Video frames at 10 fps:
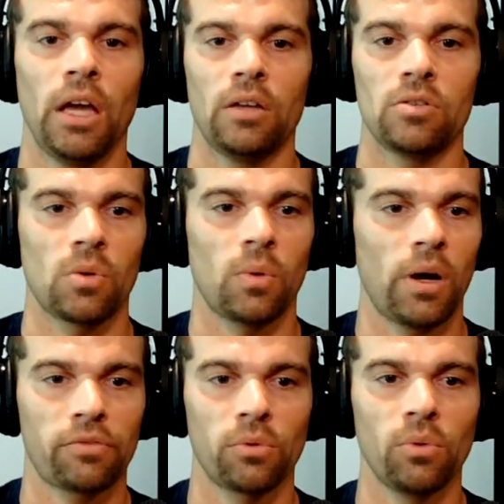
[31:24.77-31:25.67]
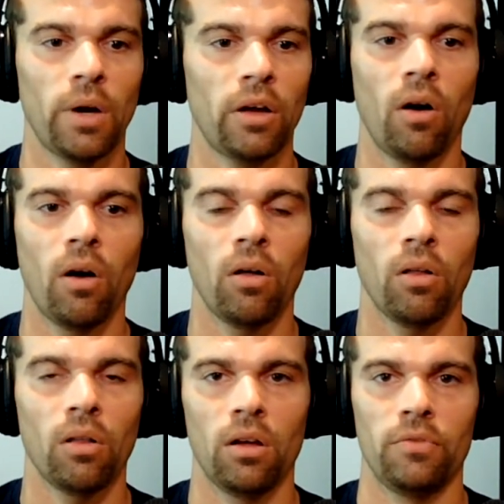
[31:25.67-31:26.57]
And so I threw away
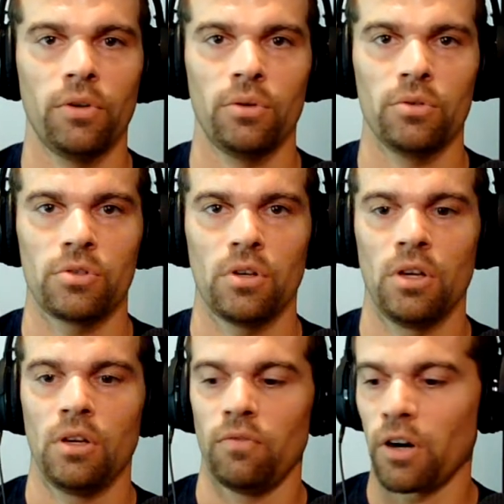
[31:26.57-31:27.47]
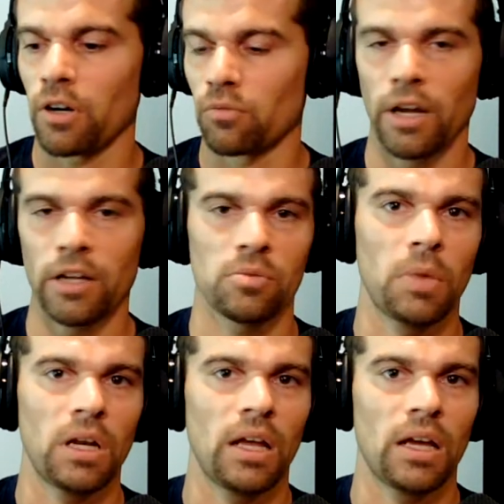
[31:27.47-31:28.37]
all of those very
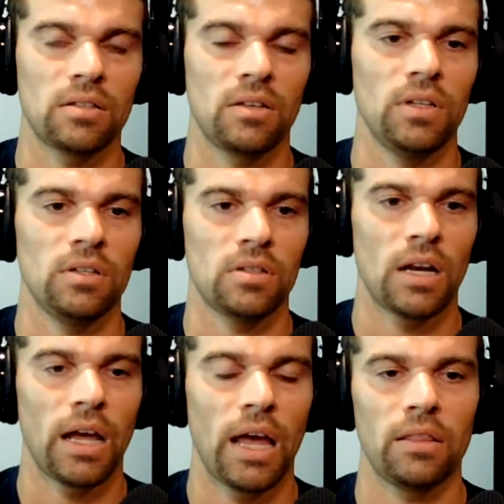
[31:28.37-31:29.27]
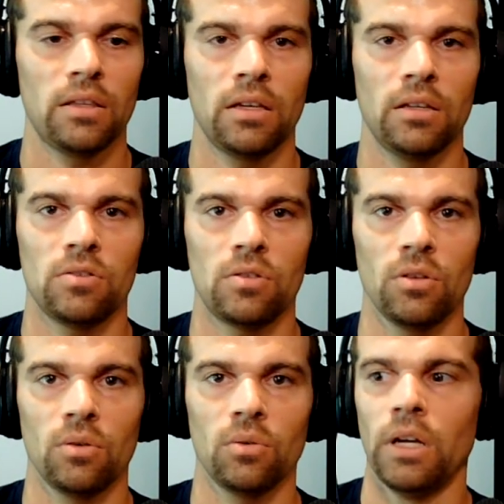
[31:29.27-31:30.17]
regimented activities that I had the kids
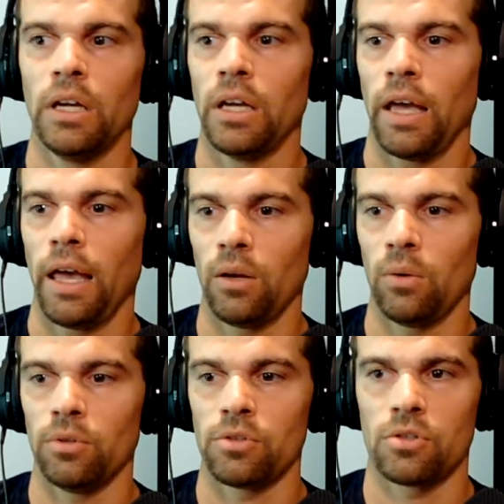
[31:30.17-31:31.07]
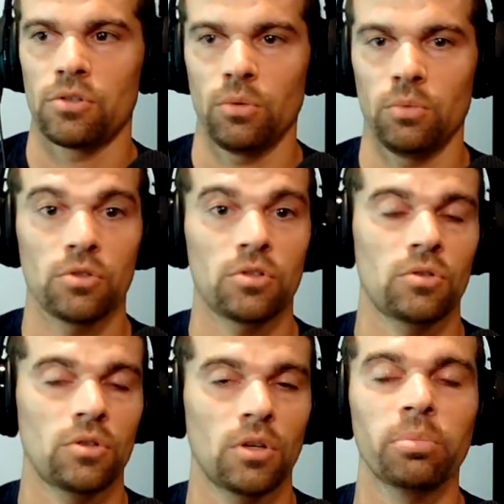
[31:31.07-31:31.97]
do, and it was
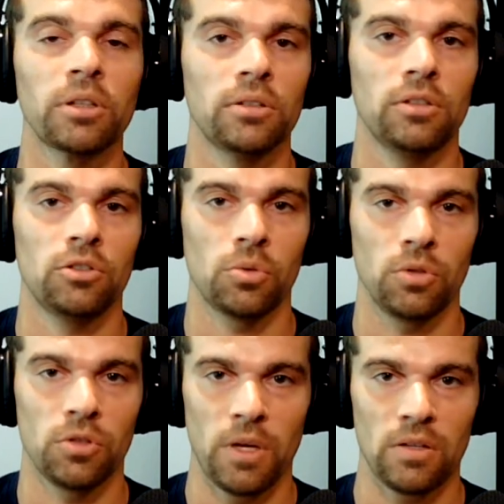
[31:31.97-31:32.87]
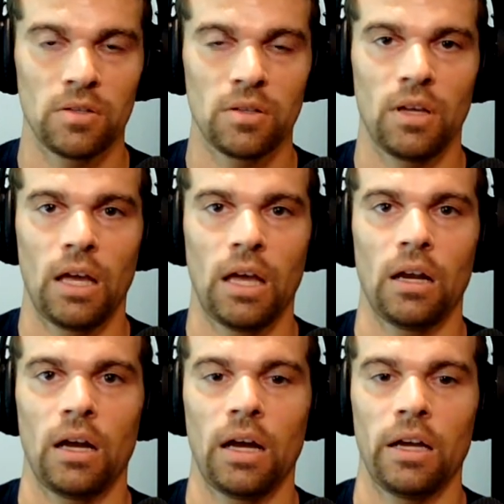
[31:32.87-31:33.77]
completely choice based.
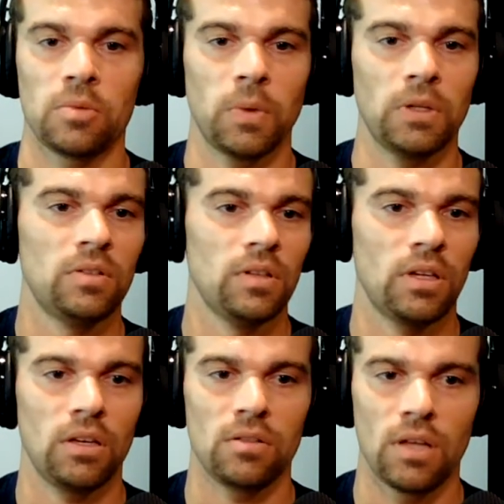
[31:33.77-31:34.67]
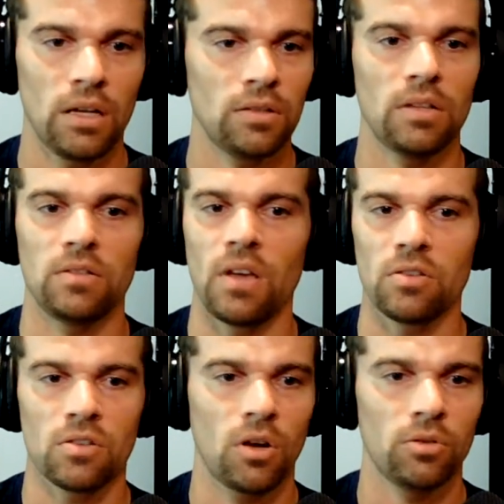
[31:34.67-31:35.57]
And I explained to the kids, and it
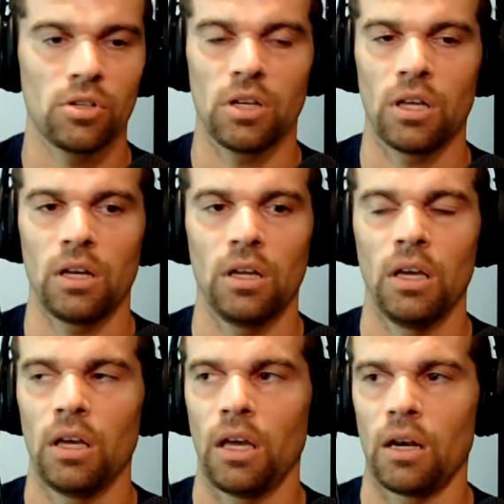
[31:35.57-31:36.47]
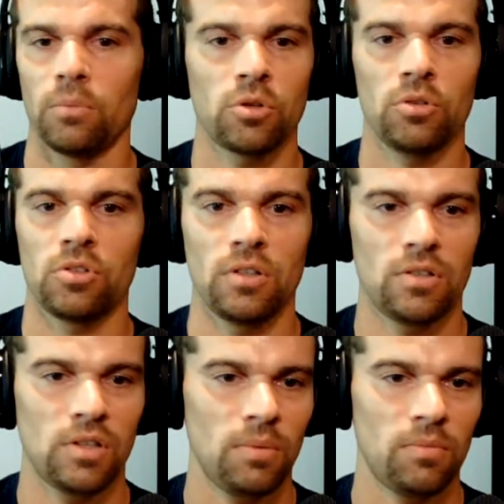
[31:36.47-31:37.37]
takes coaching, and I'm sure you see
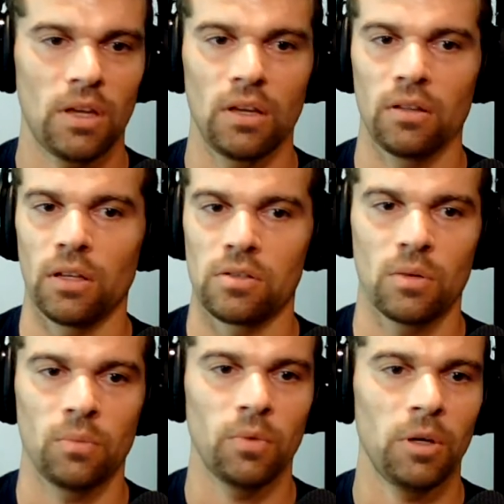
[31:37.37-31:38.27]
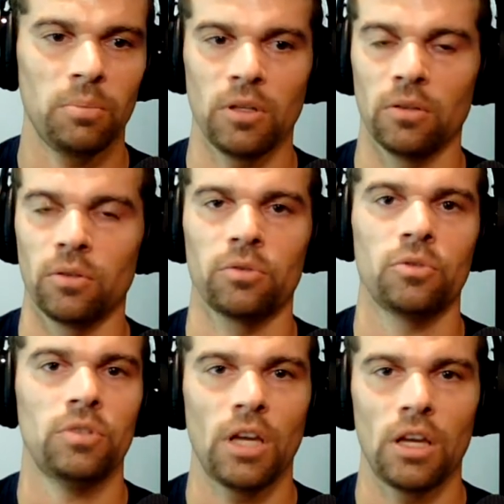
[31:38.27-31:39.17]
the same thing, like someone might be a little
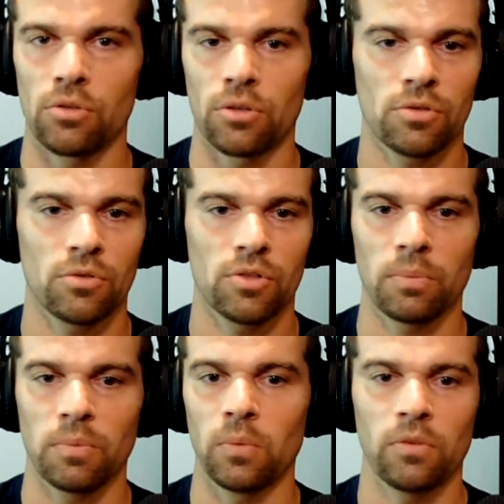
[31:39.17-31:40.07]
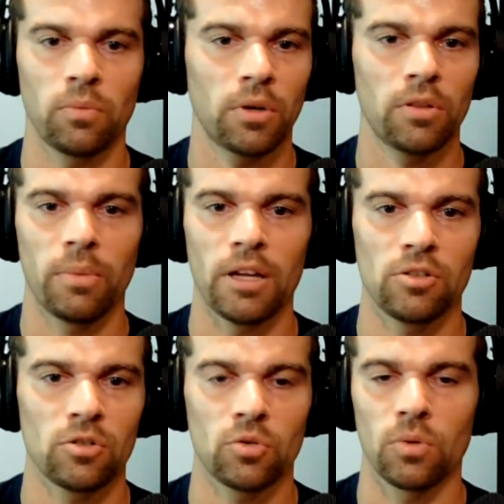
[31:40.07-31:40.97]
too dangerous or something with one of the
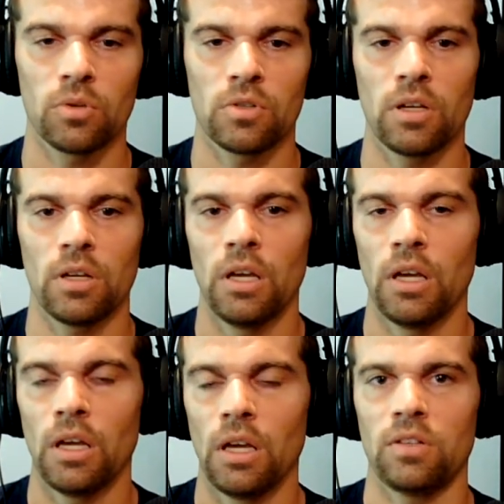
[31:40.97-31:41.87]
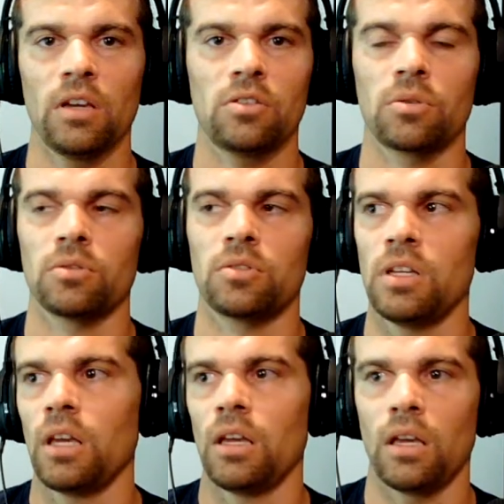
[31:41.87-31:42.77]
magic doors, and it takes
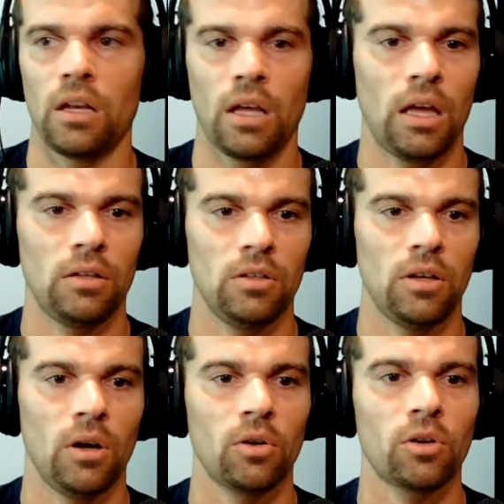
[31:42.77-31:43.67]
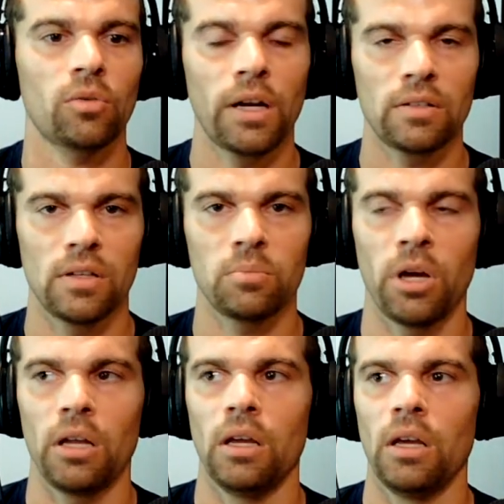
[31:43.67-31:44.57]
critiquing and correcting.
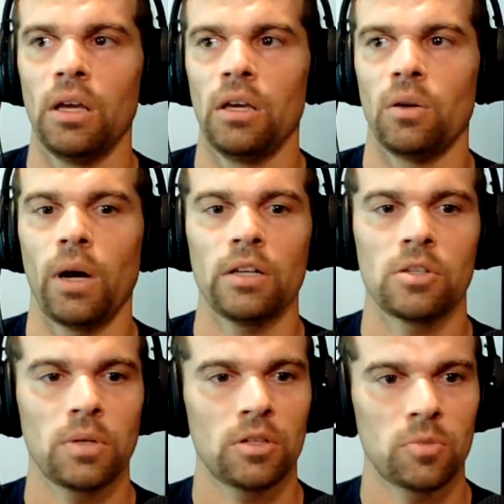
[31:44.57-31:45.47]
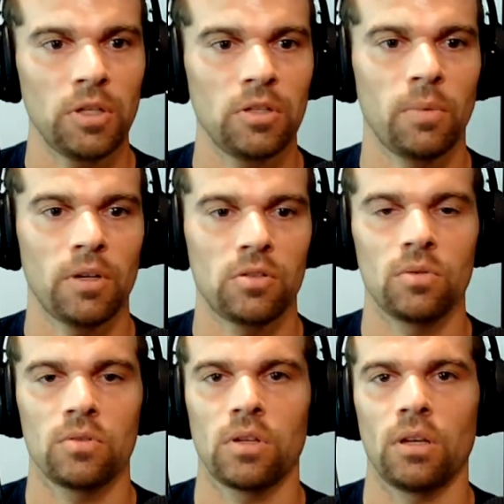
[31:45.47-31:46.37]
But I explained to my
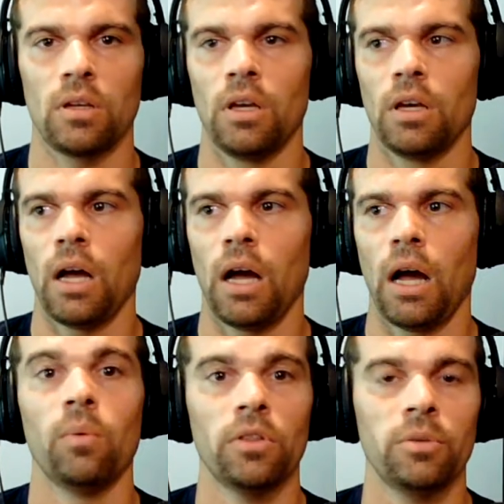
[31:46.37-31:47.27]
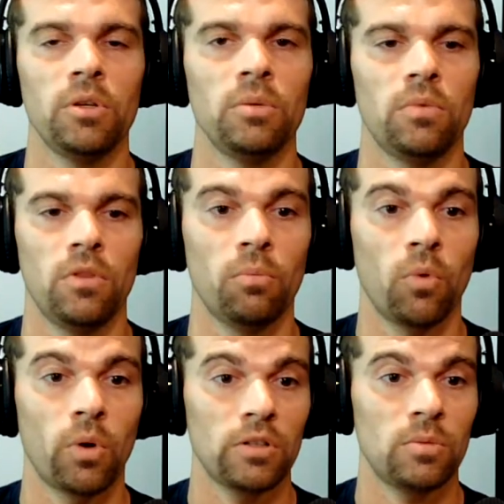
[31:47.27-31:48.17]
students, like, I want the
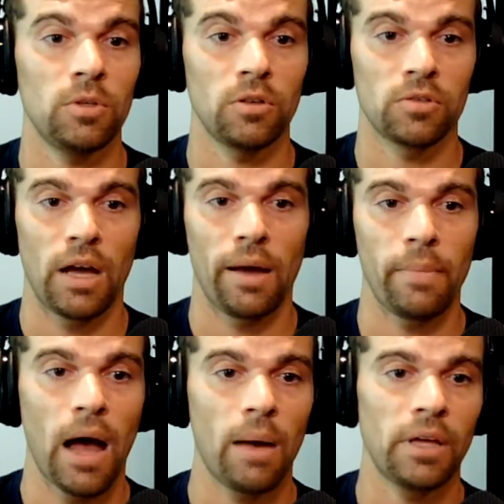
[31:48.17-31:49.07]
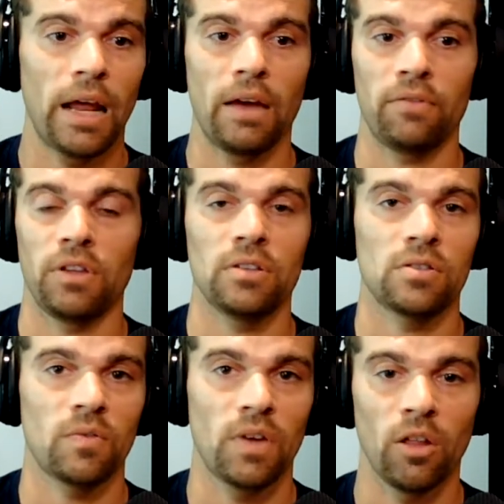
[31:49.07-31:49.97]
morning to be your time. I'm going to have
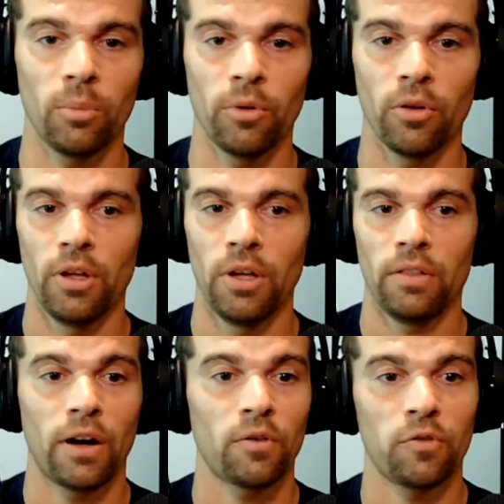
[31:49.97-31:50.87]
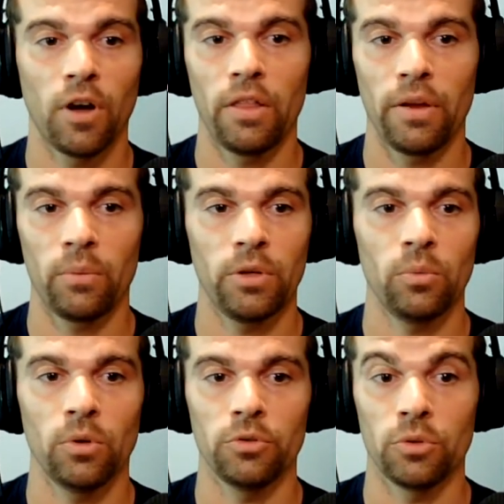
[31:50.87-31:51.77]
things available that are fun that we
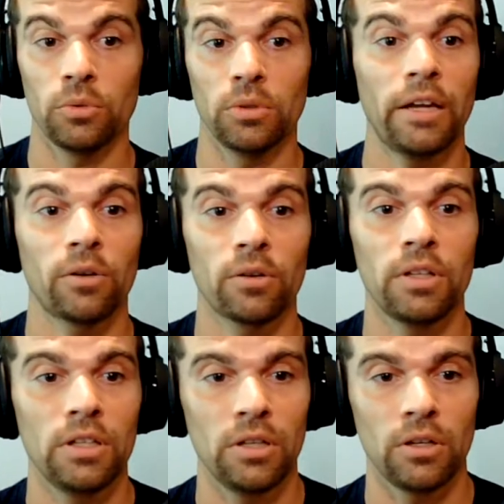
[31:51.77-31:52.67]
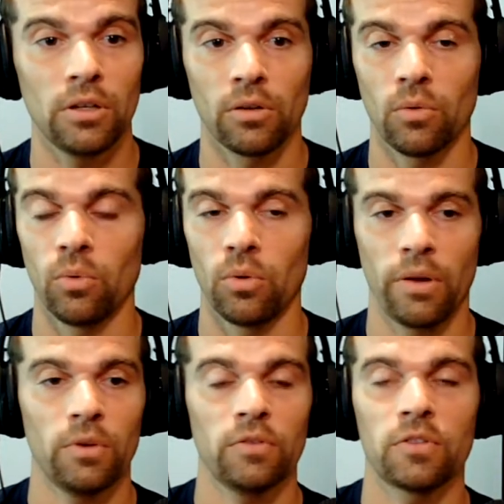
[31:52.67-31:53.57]
will do later in the year or
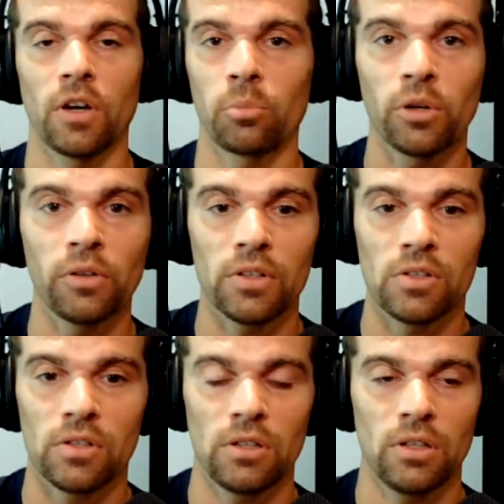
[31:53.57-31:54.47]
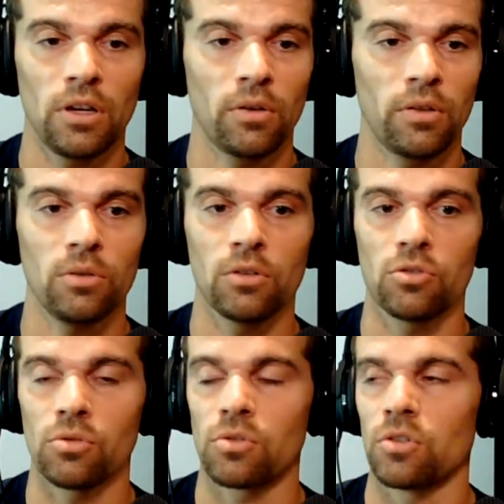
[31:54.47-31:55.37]
that we've done previously in the year that you can
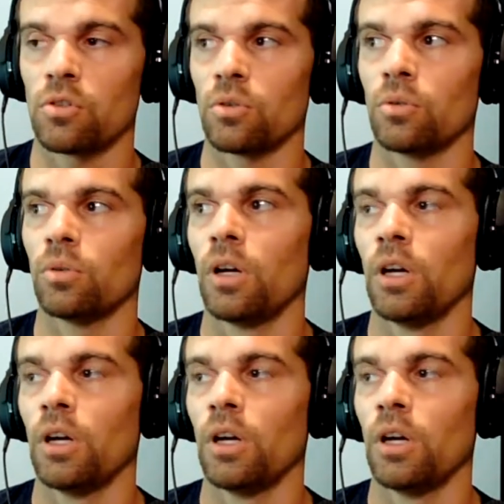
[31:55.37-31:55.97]
choose to do.